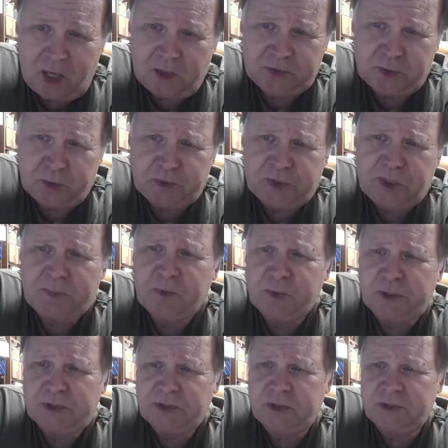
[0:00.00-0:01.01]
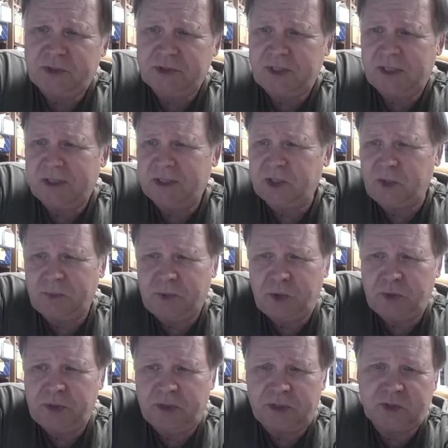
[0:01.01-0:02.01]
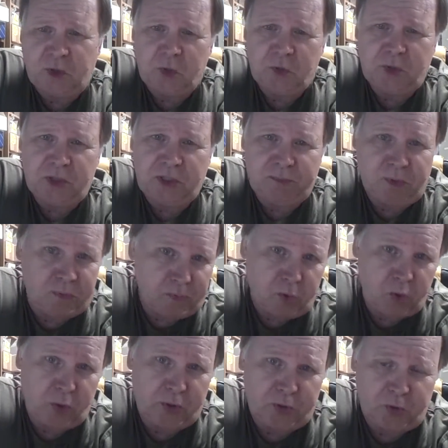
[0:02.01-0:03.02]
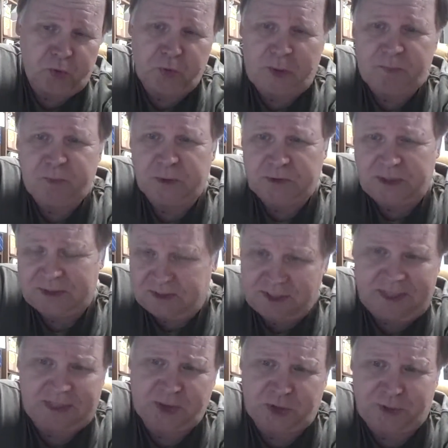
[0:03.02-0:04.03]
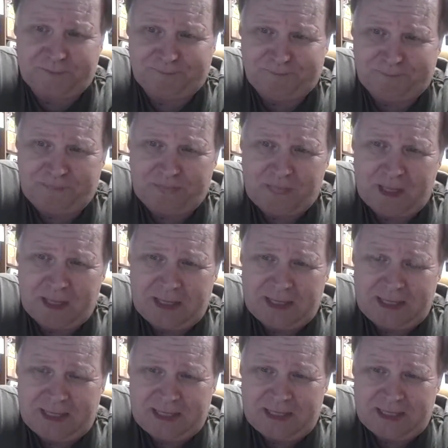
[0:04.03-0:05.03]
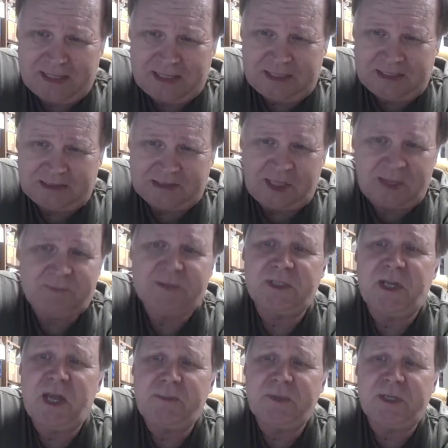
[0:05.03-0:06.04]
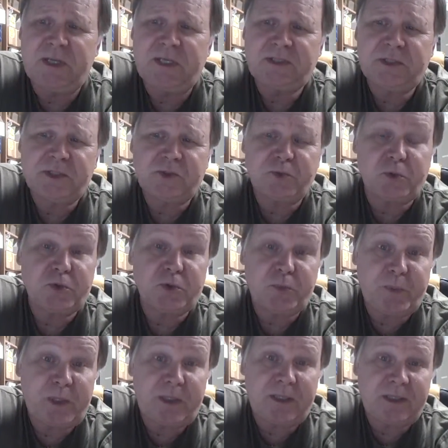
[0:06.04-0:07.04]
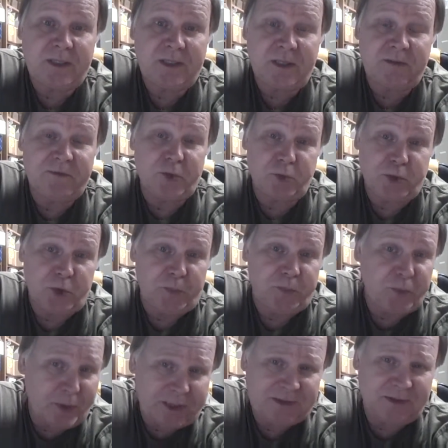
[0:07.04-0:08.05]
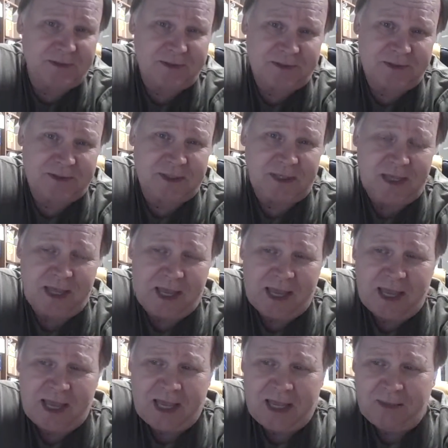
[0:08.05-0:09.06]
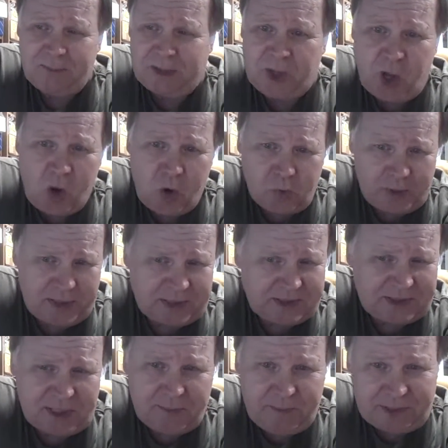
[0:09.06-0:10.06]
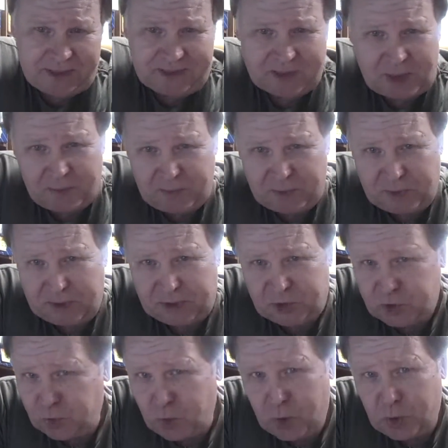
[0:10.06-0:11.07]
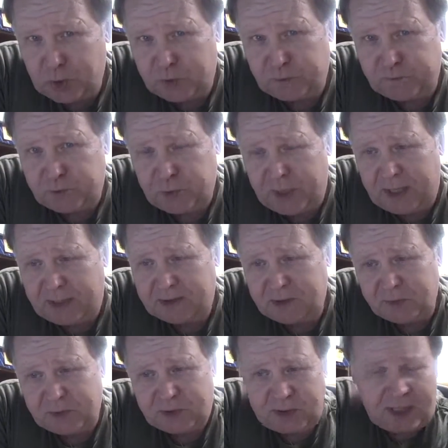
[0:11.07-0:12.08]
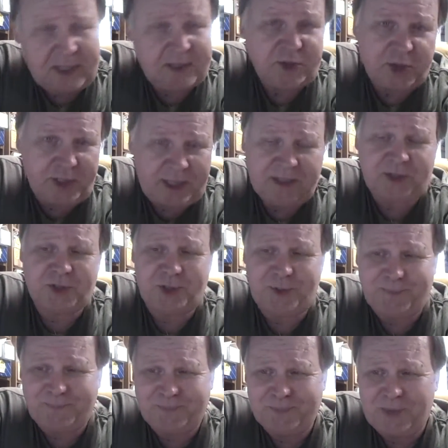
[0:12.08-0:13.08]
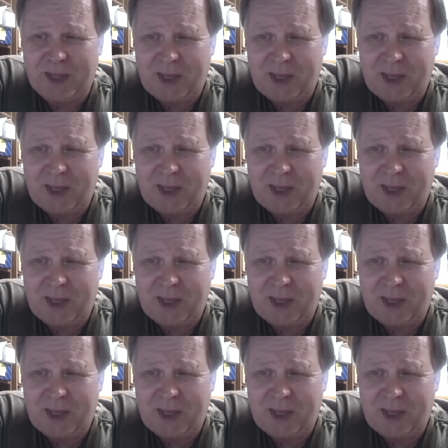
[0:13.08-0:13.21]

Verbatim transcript: Also, some Christians say that communion is only a memorial representation. Some denominations will speak of the real presence, but always they mean something short of transubstantiation.